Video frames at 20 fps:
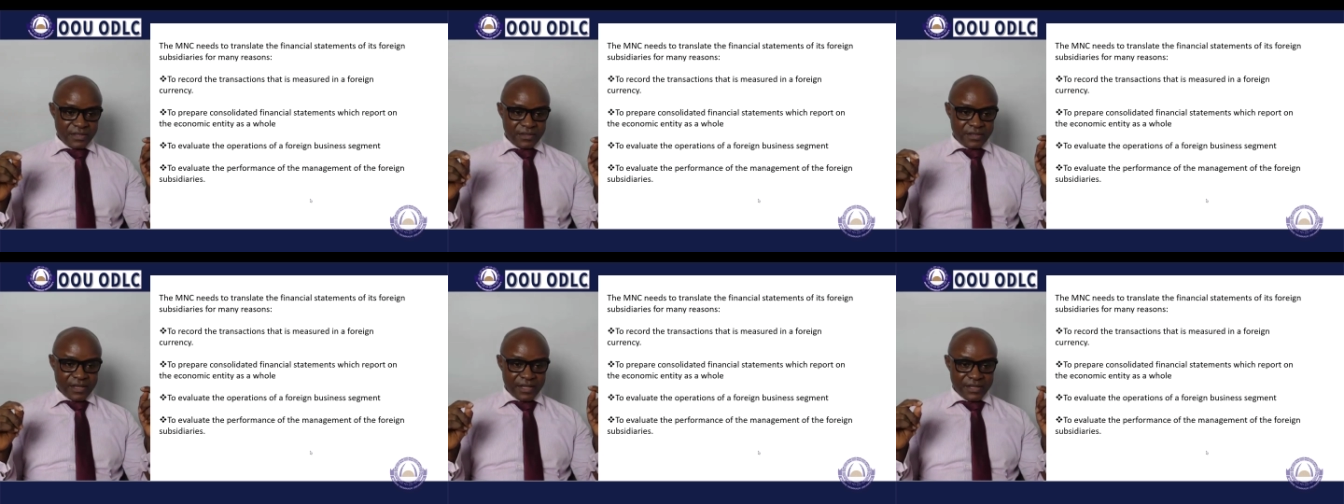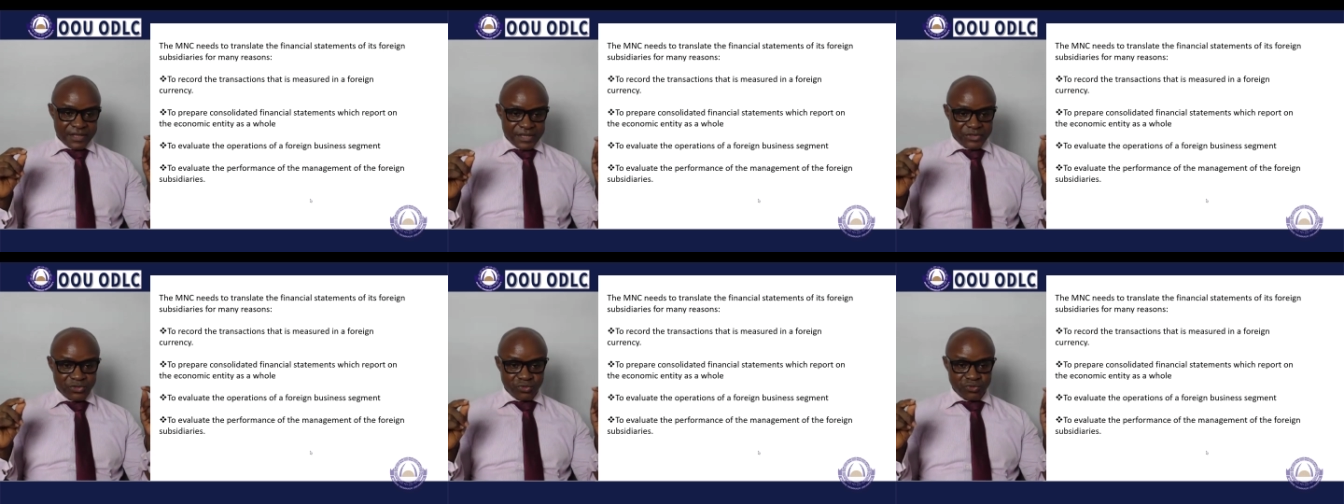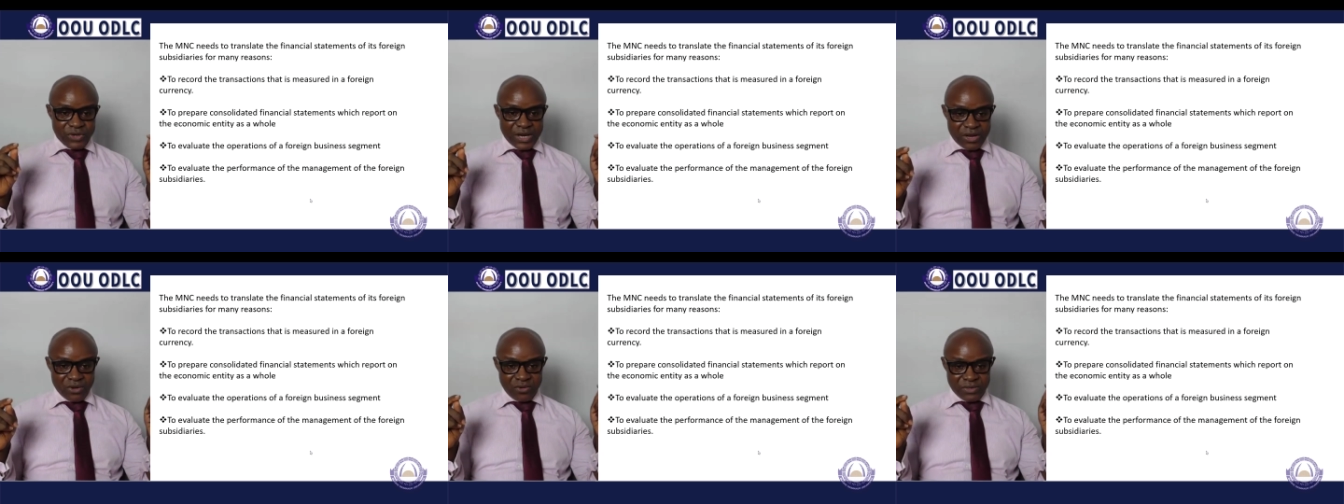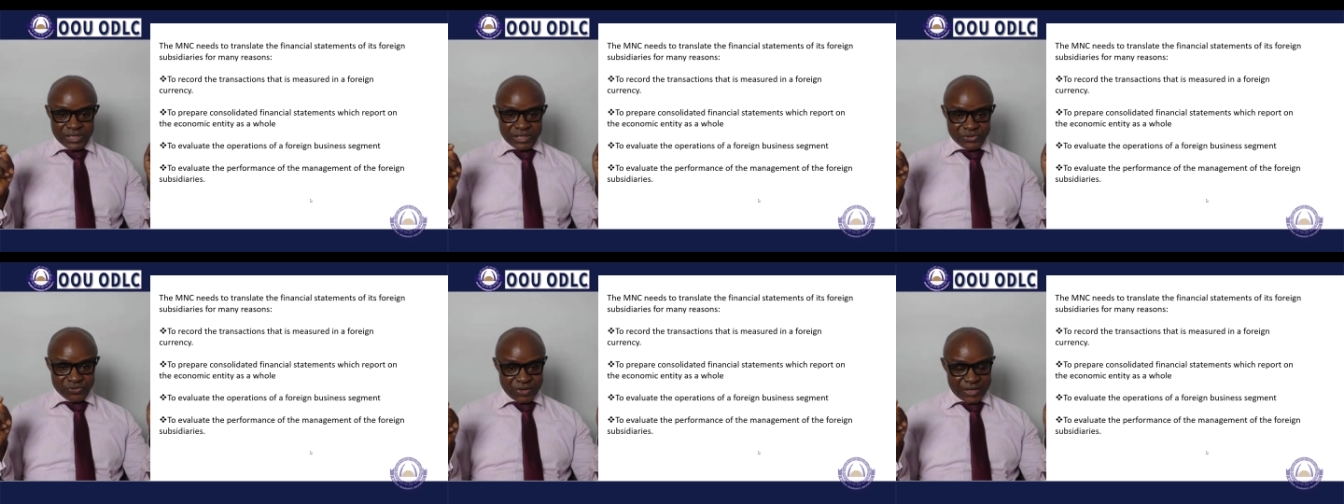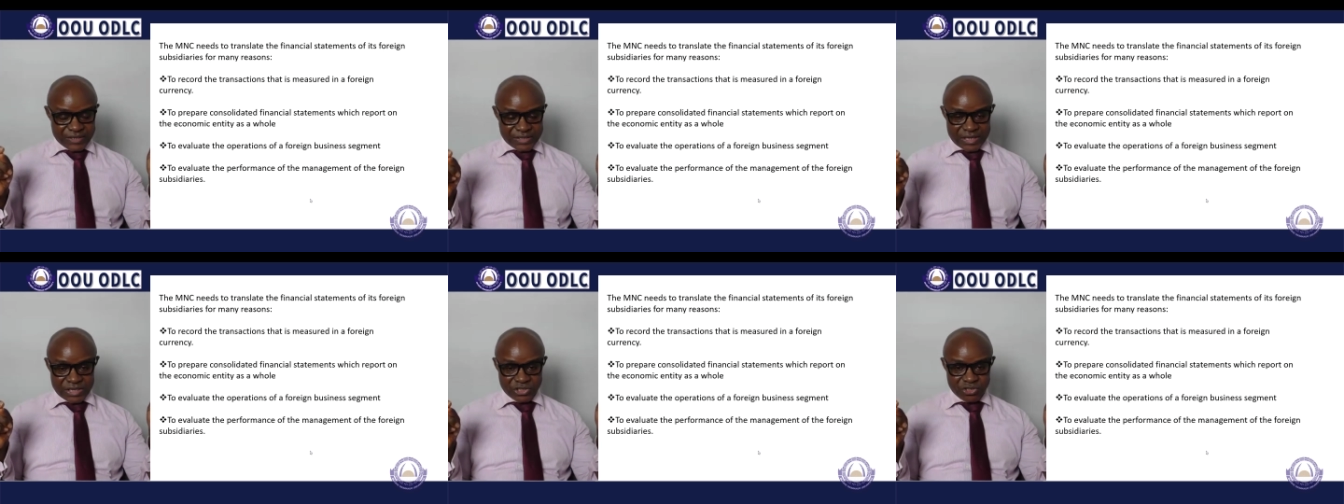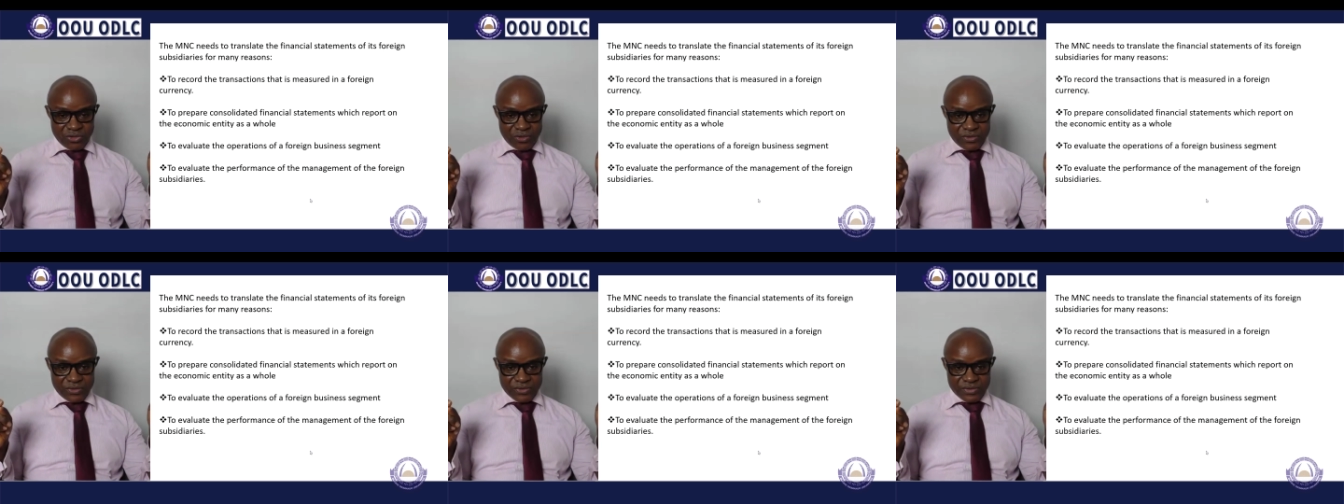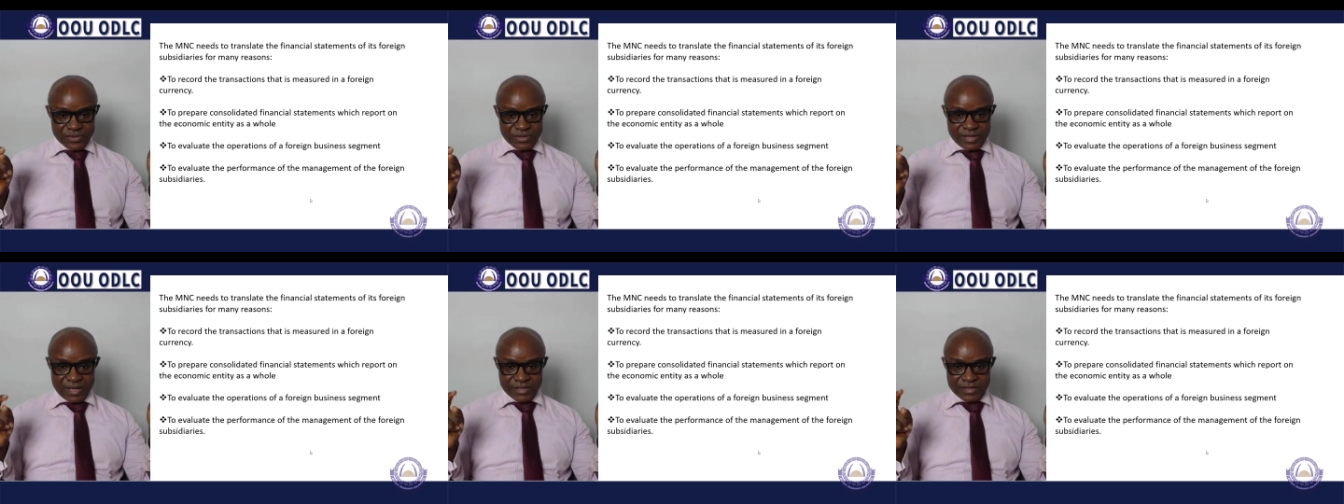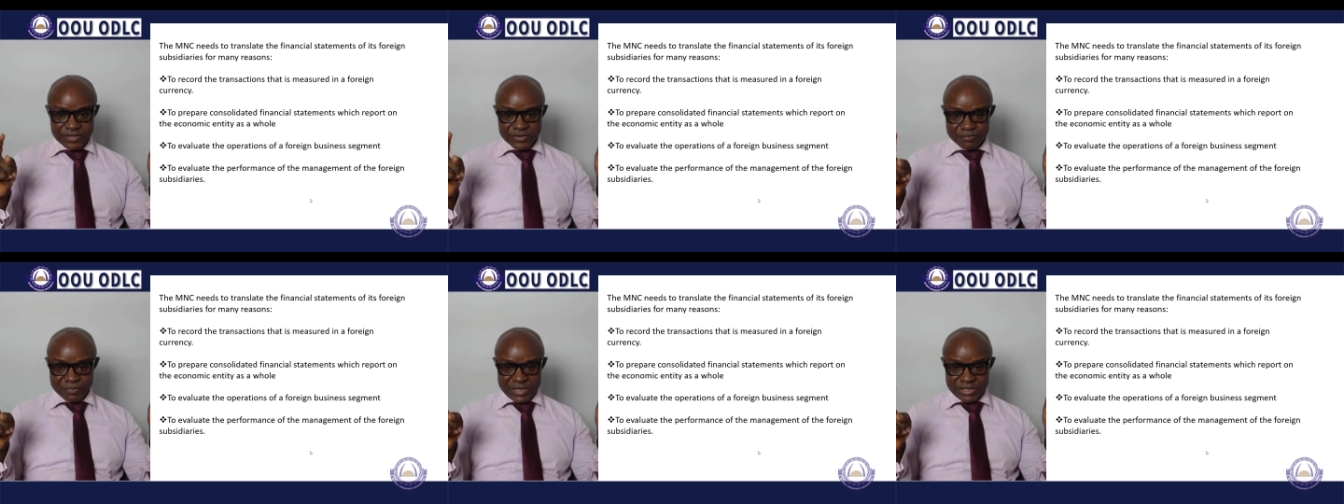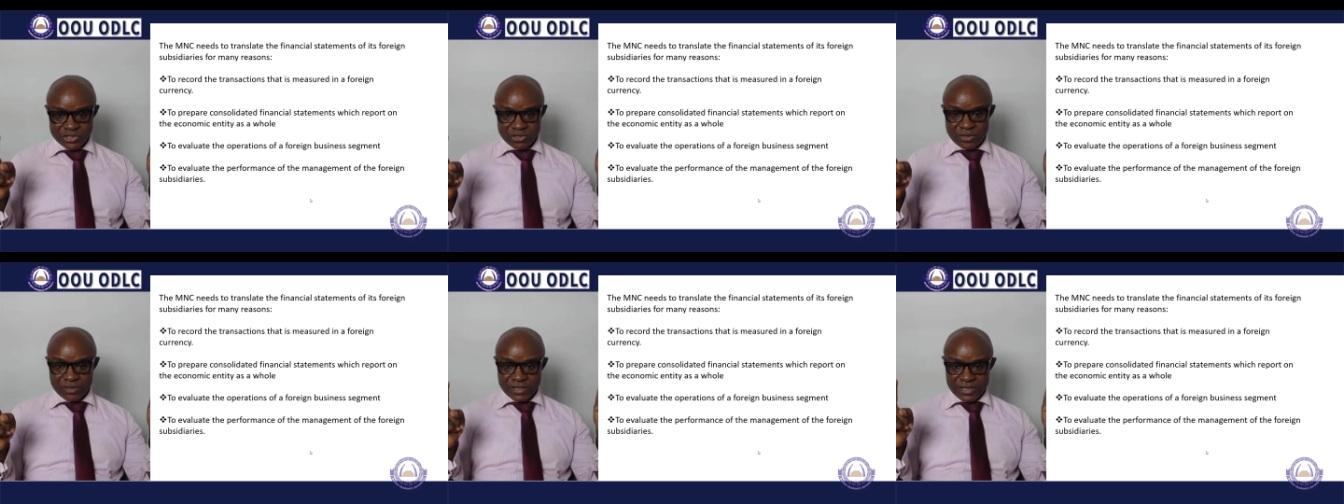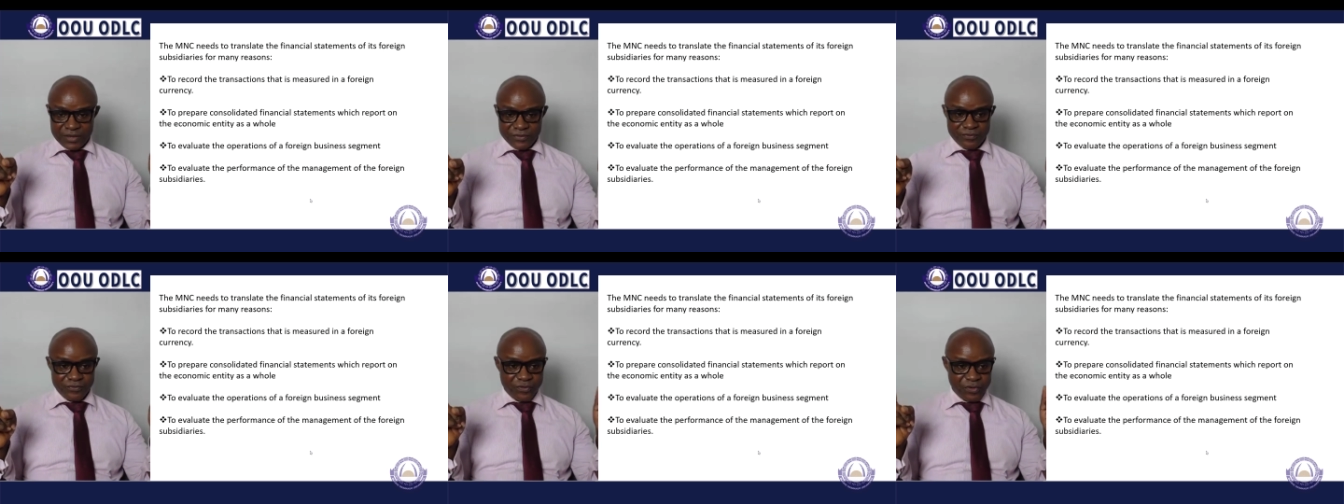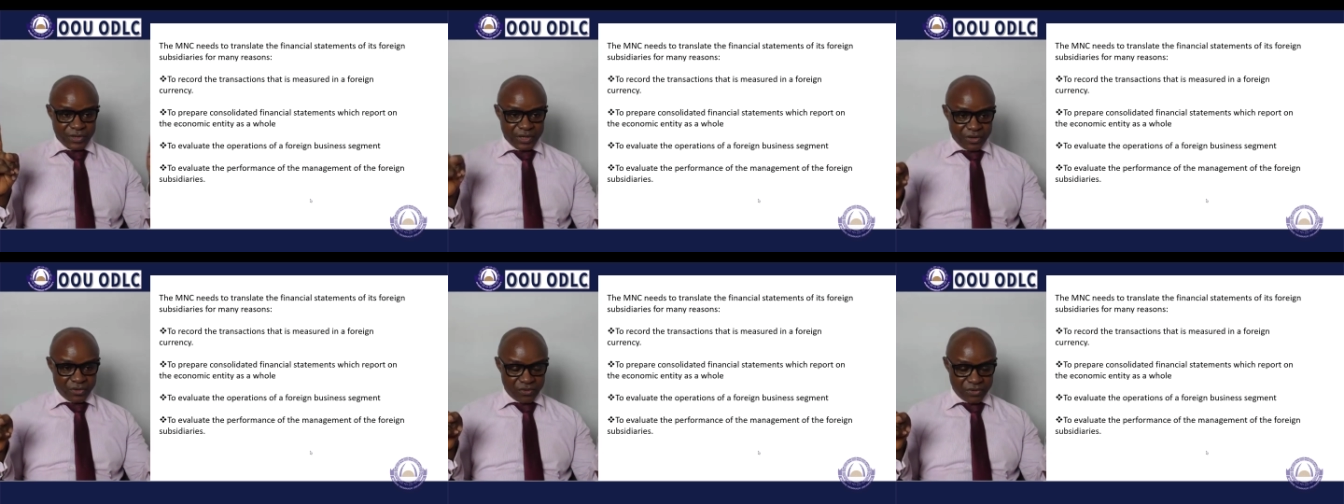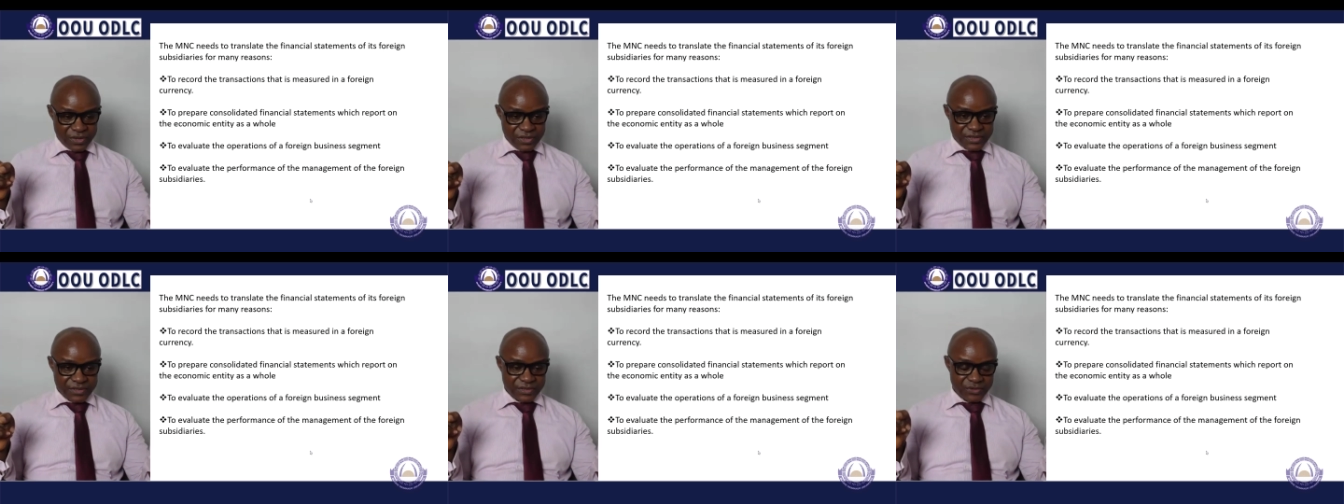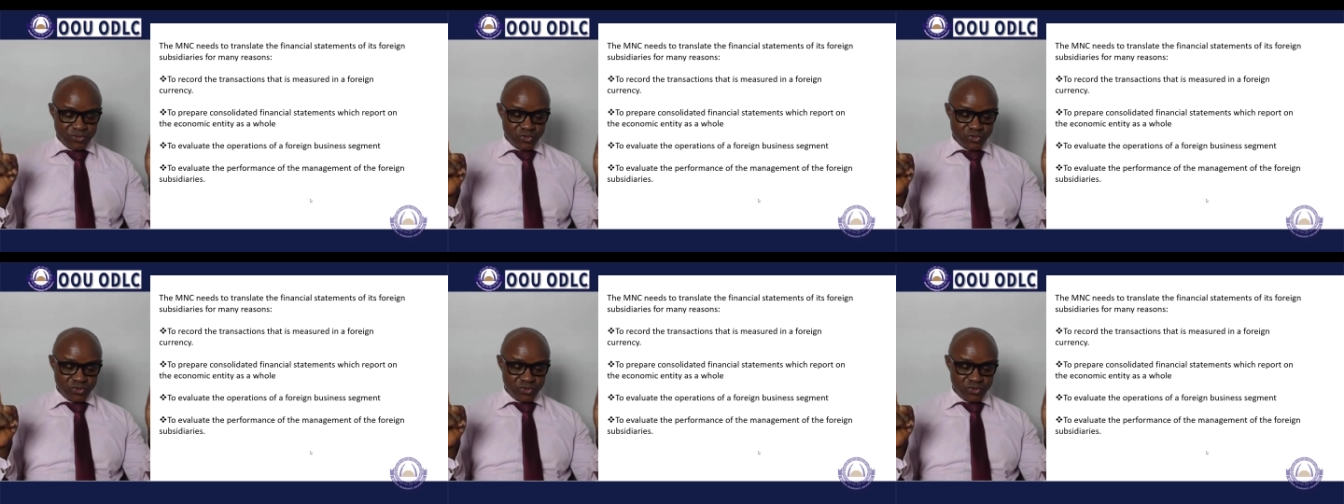they need to record the transactions that is measured in foreign currency.